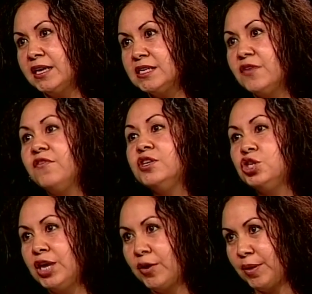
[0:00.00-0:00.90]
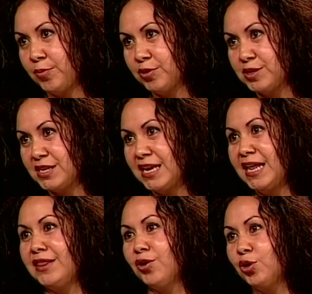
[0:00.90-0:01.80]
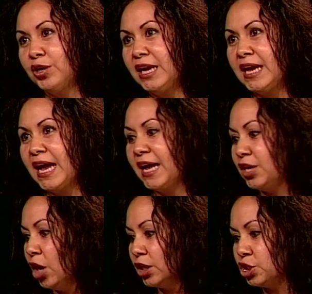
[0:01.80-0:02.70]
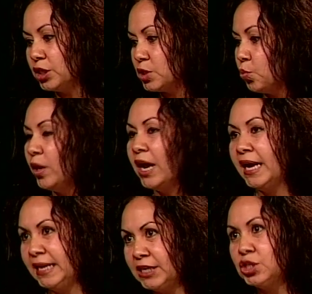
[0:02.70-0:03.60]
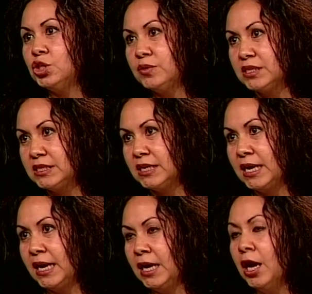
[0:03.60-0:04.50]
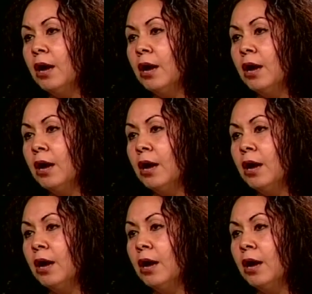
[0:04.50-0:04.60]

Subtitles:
is a visionary person, and they're looking at not just what I need to do today,